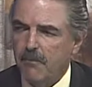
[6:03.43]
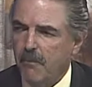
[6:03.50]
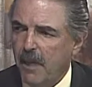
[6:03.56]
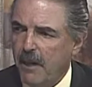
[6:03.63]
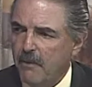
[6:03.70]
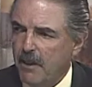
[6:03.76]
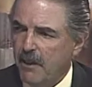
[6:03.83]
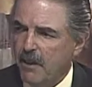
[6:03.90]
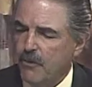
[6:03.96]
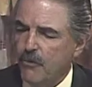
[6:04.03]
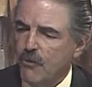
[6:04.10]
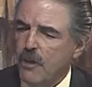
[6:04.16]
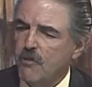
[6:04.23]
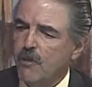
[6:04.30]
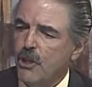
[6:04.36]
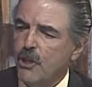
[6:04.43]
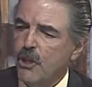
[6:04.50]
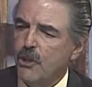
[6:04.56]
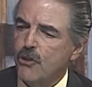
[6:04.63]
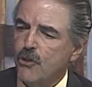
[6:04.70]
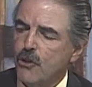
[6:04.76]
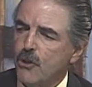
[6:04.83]
may be
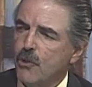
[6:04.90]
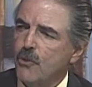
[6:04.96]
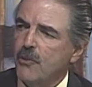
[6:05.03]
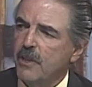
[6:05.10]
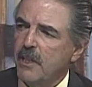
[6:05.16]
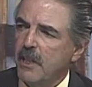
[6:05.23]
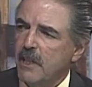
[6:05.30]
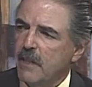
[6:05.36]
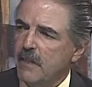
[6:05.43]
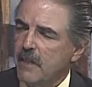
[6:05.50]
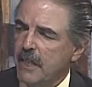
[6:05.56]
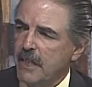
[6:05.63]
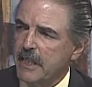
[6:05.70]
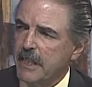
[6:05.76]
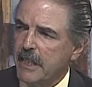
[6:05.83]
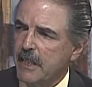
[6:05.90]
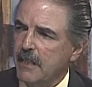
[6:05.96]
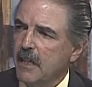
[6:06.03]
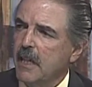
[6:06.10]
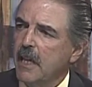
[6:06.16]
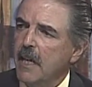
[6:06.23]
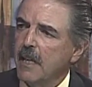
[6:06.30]
contributing to the inattention
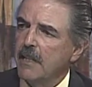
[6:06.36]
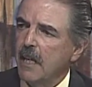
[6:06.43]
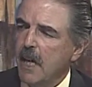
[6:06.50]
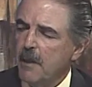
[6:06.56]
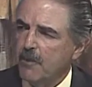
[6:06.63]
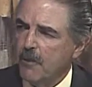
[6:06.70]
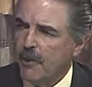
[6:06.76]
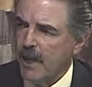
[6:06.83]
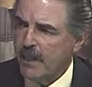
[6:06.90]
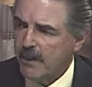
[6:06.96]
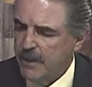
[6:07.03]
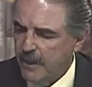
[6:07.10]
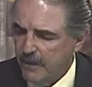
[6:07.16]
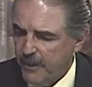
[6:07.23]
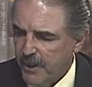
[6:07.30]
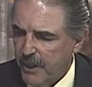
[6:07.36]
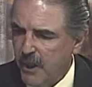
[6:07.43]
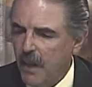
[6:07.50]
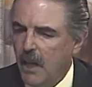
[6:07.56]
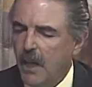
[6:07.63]
and the hyperactivity.